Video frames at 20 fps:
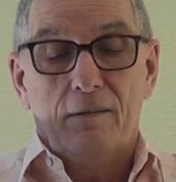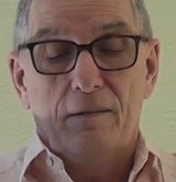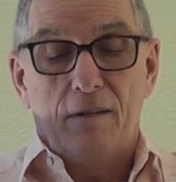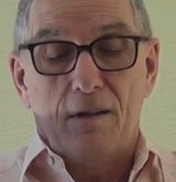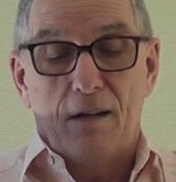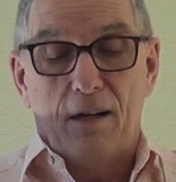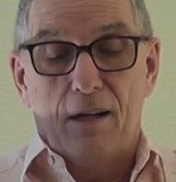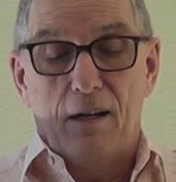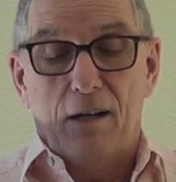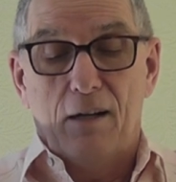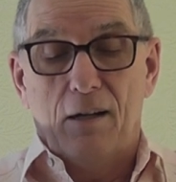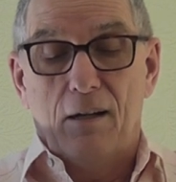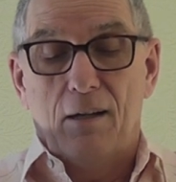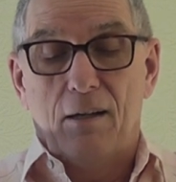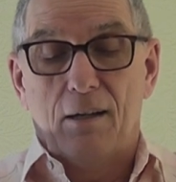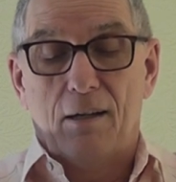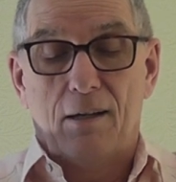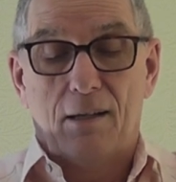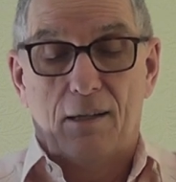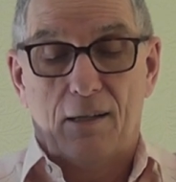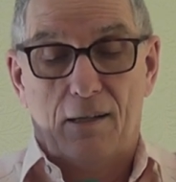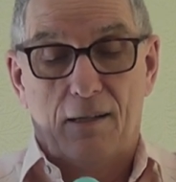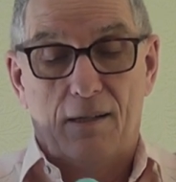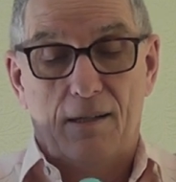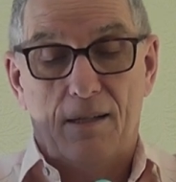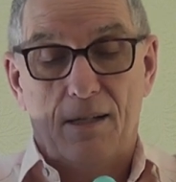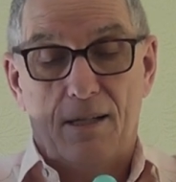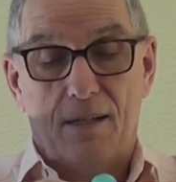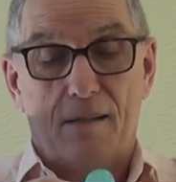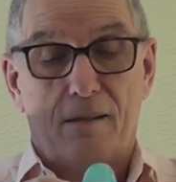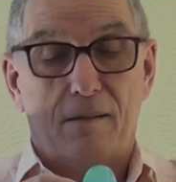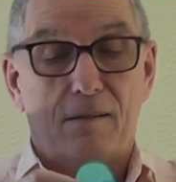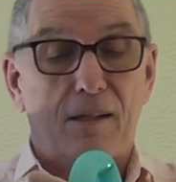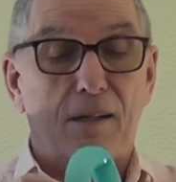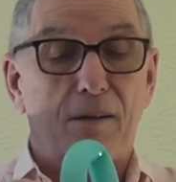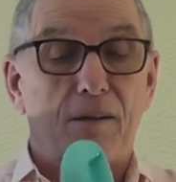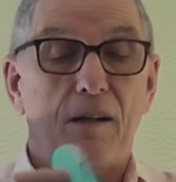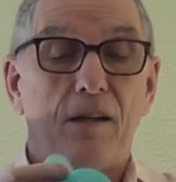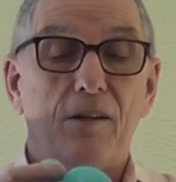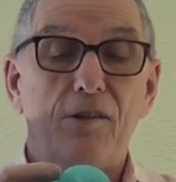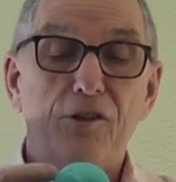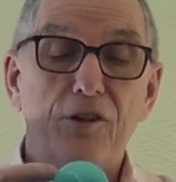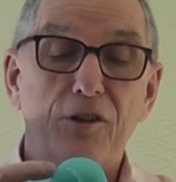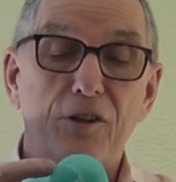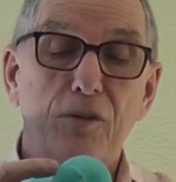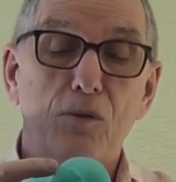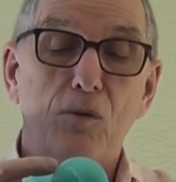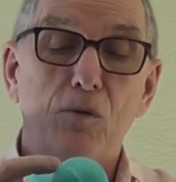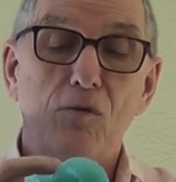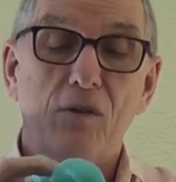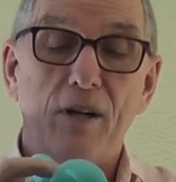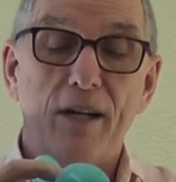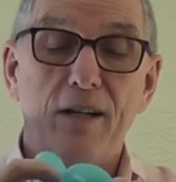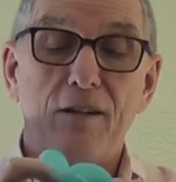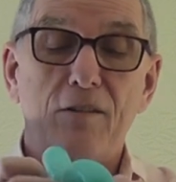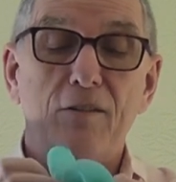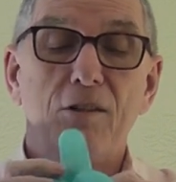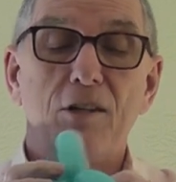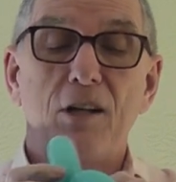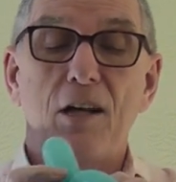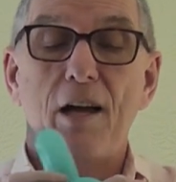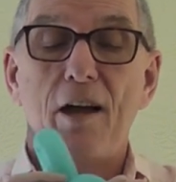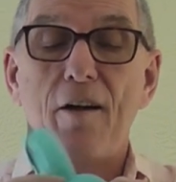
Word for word: All right. Now turn it all round.